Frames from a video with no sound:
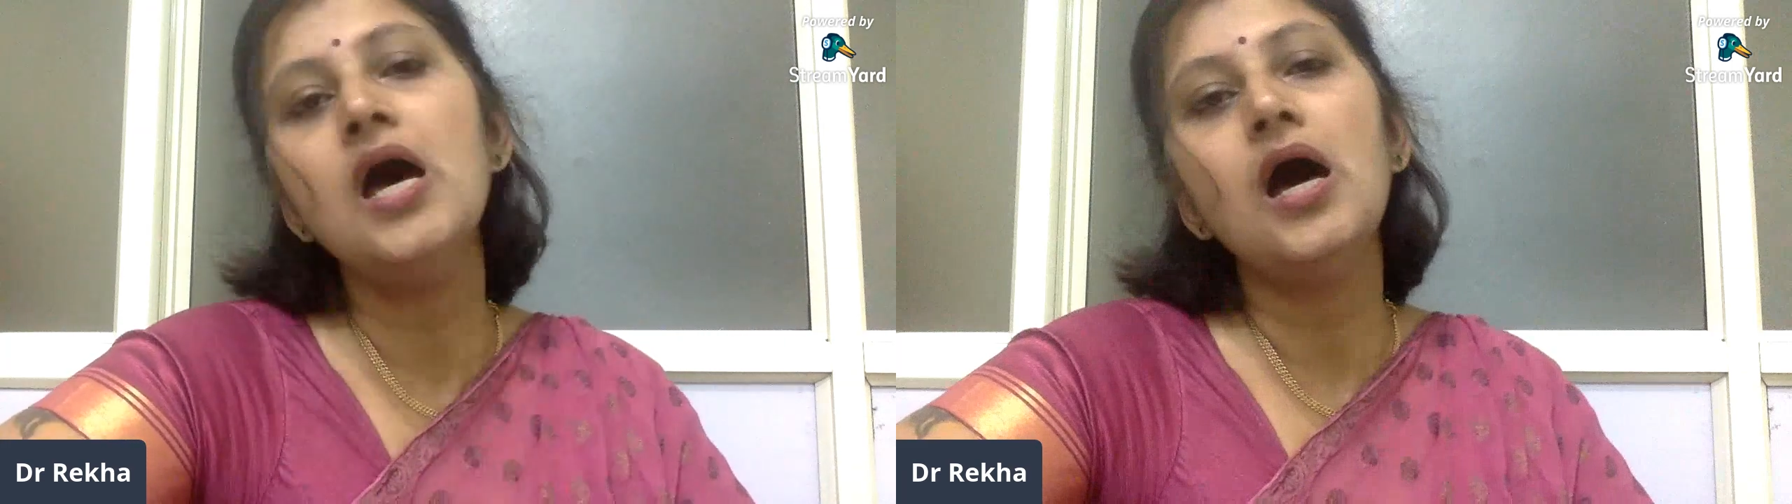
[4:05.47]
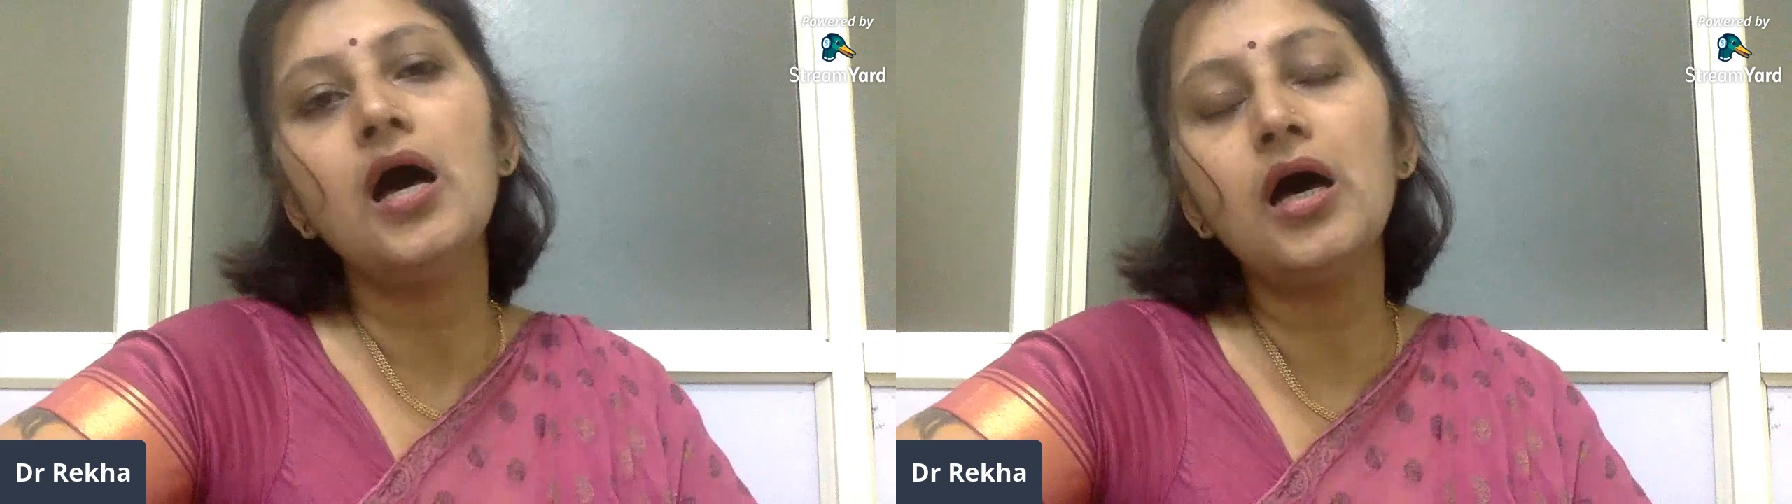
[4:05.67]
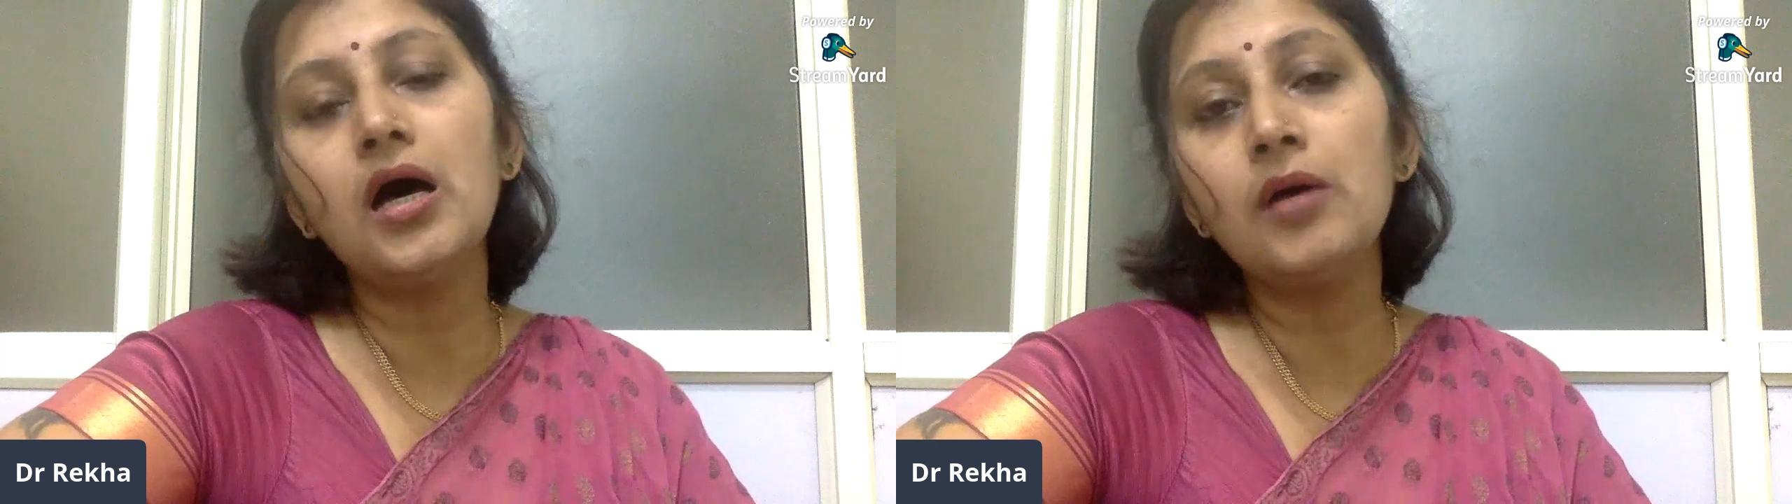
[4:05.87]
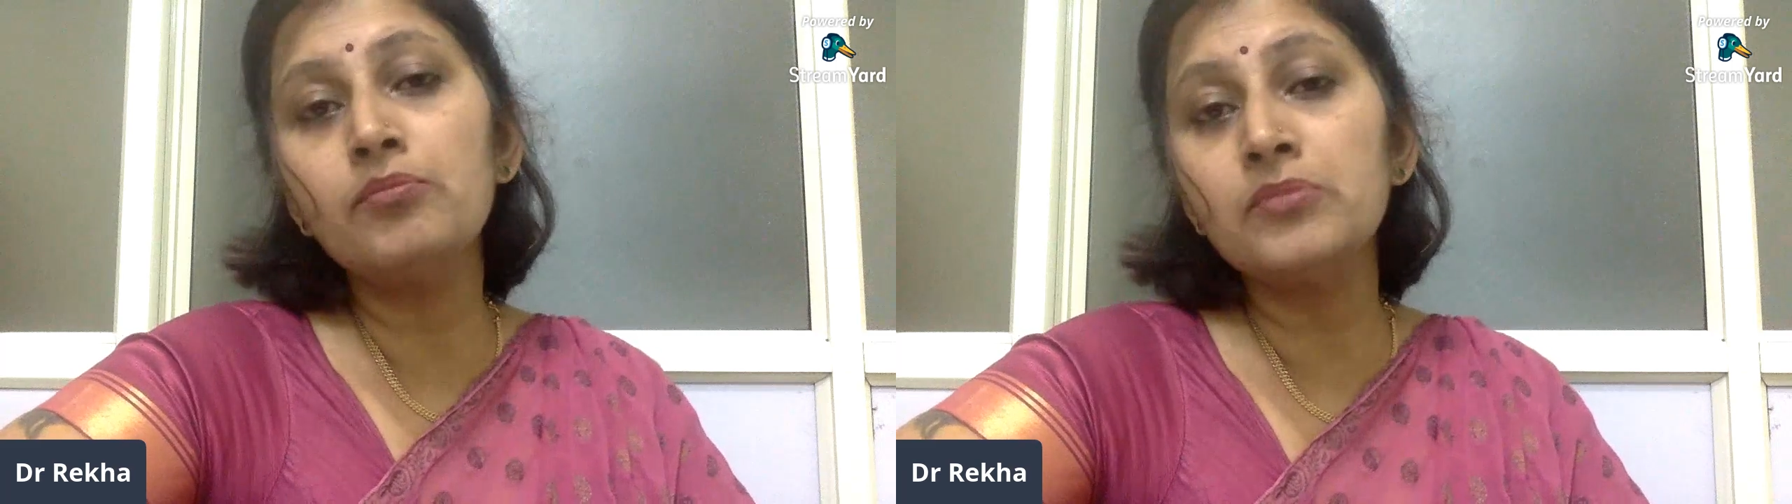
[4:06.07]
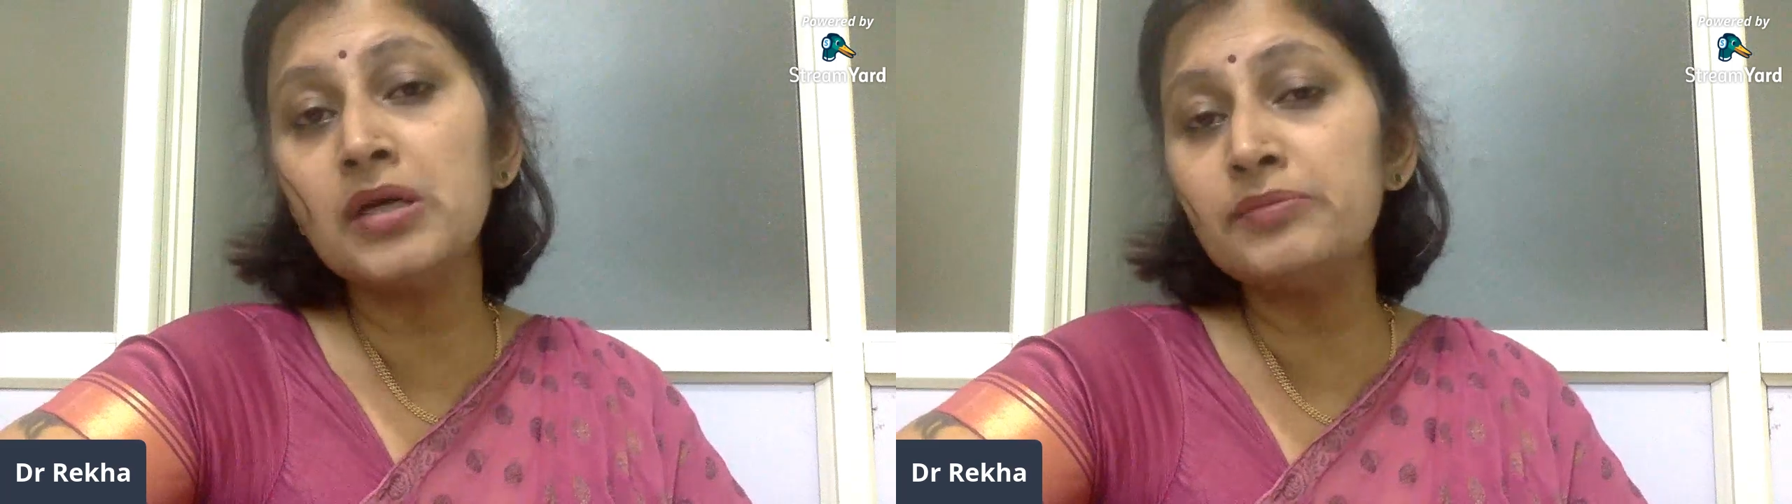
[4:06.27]

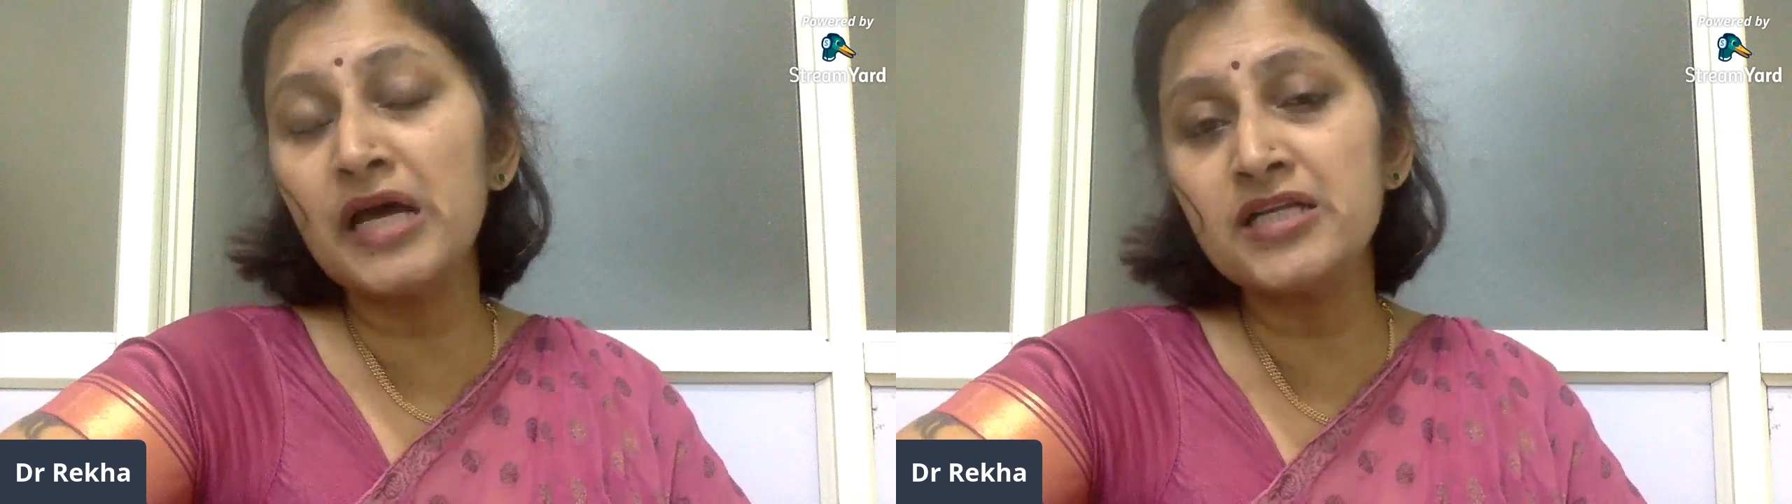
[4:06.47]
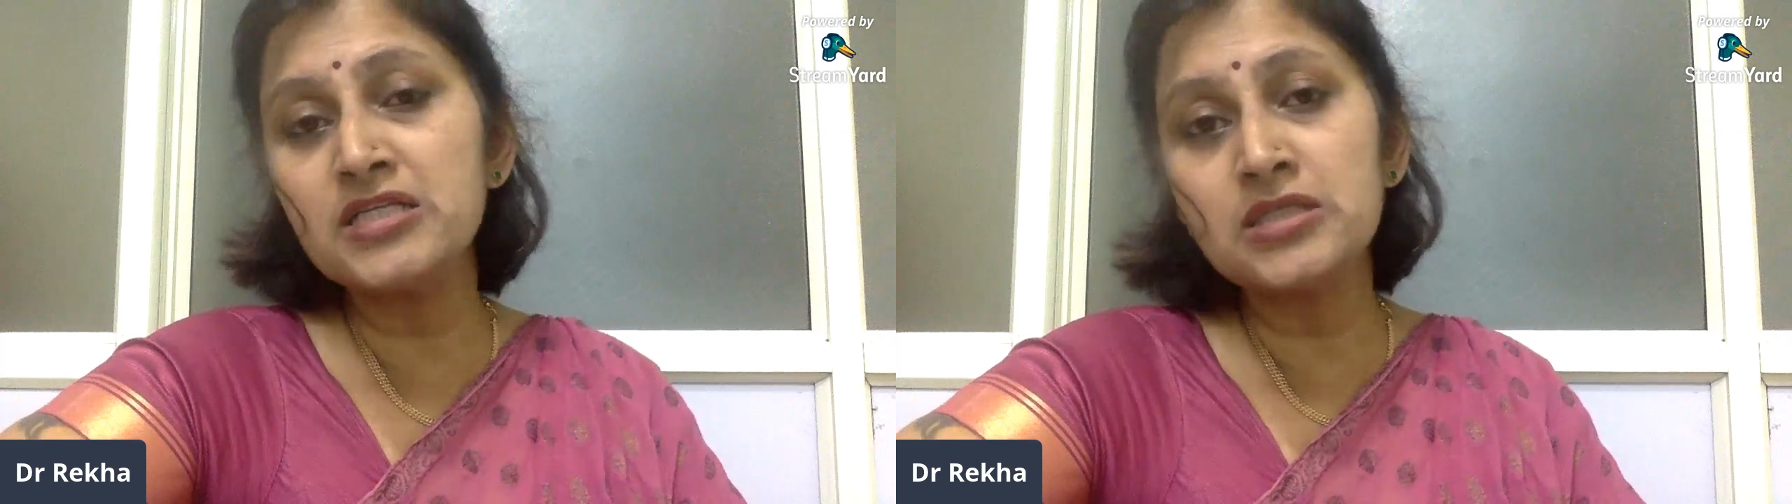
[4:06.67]
That is,